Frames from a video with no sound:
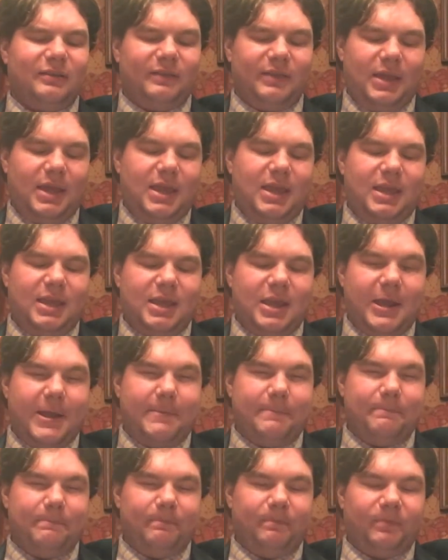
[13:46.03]
The
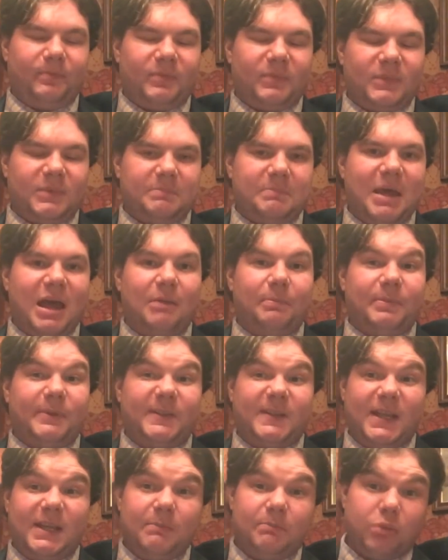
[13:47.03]
um,
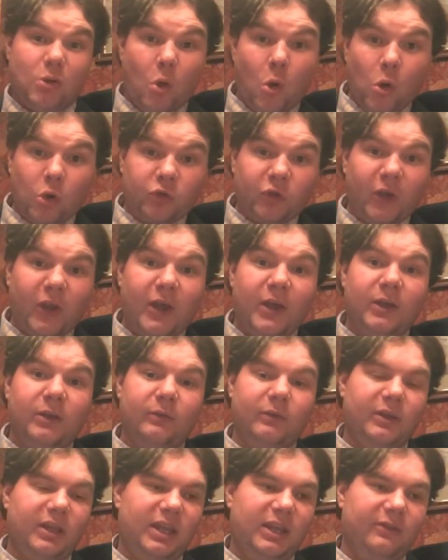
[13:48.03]
Palpatine Porter,
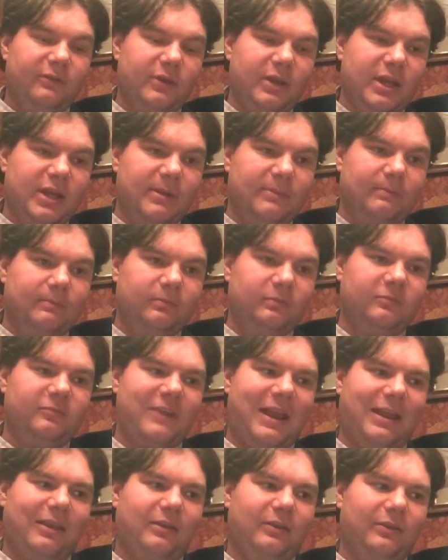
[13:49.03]
the um,
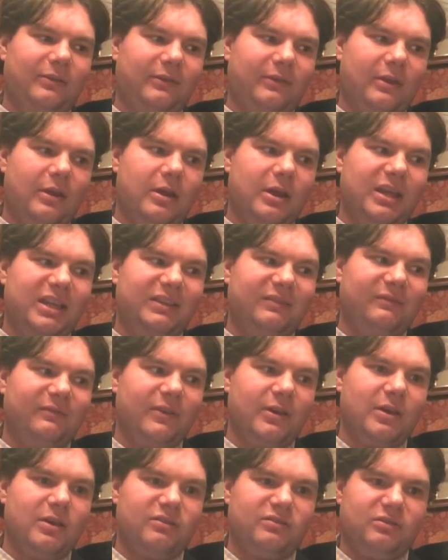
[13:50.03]
Frankenstein
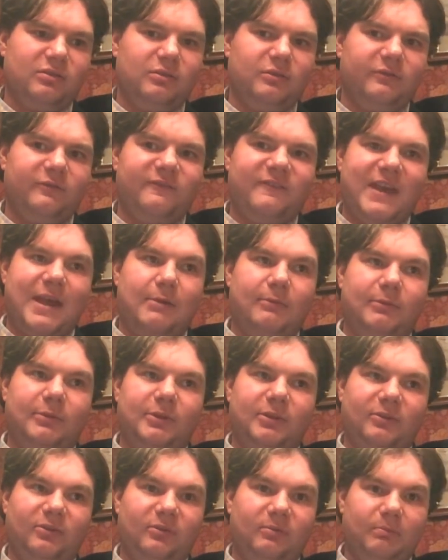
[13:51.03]
version of
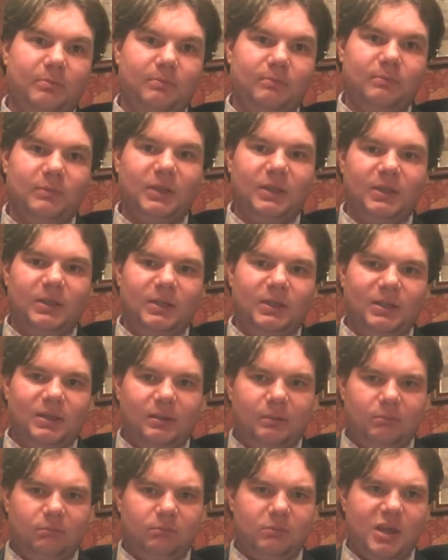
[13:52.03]
Founders
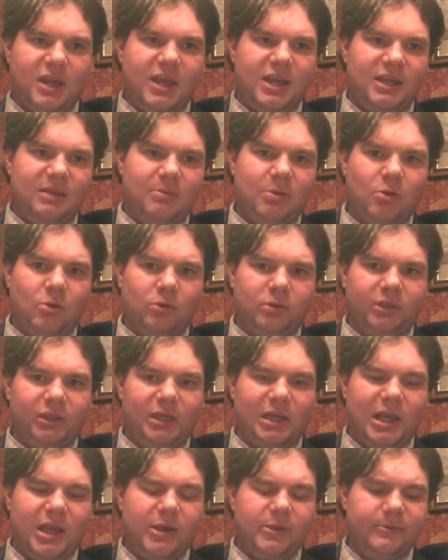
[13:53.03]
uh, Porter
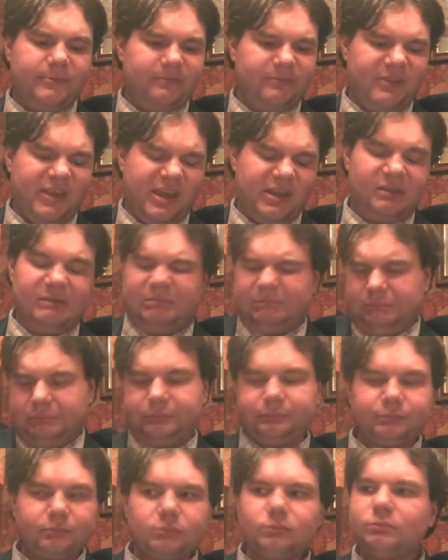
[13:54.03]
clone thing.
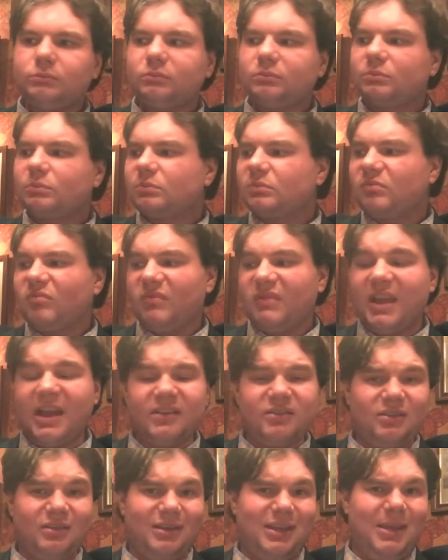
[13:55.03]

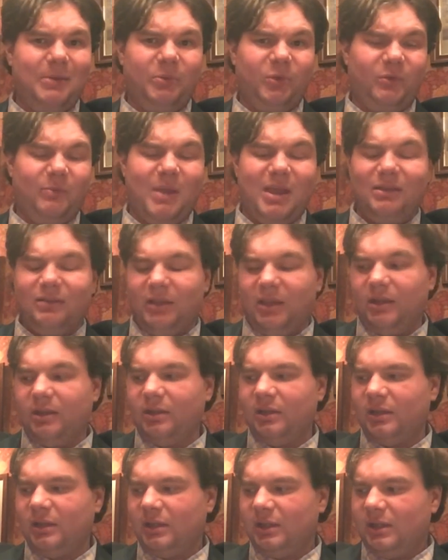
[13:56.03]
That should keep fermenting.
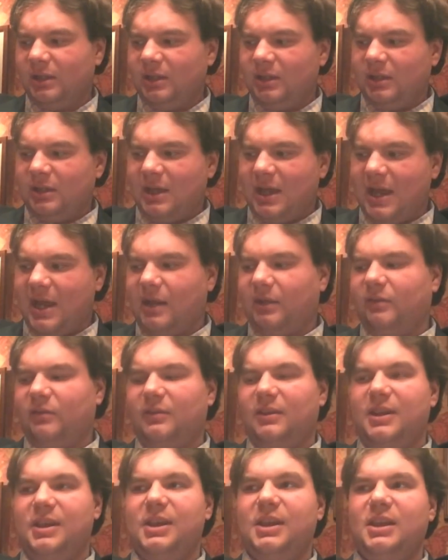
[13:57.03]

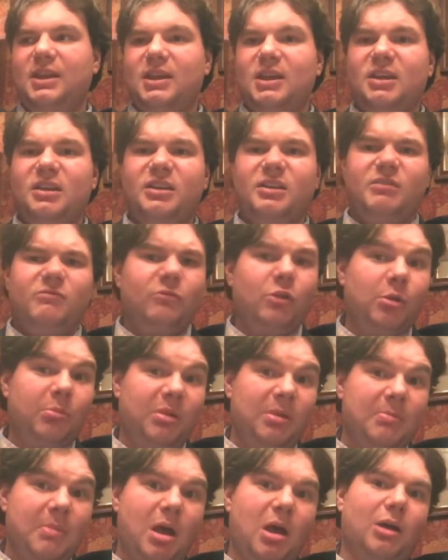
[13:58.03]
And the uh,
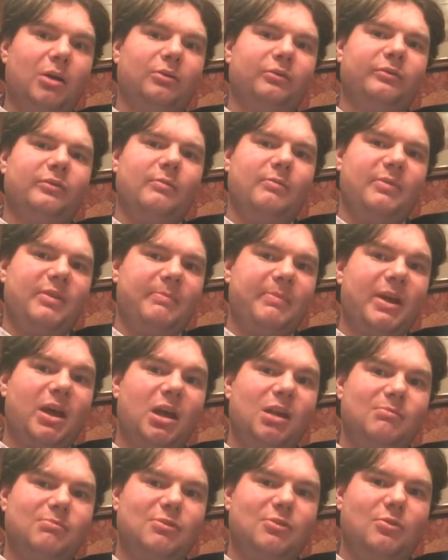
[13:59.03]
Ruby Mild from the
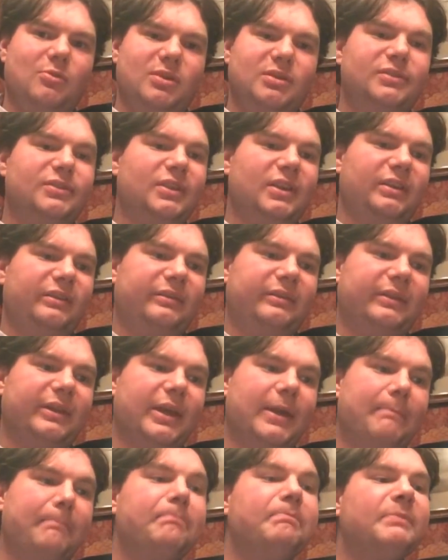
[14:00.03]
Bible, which is
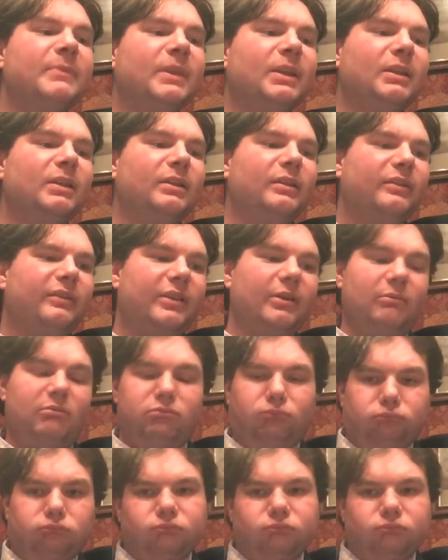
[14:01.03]
um, still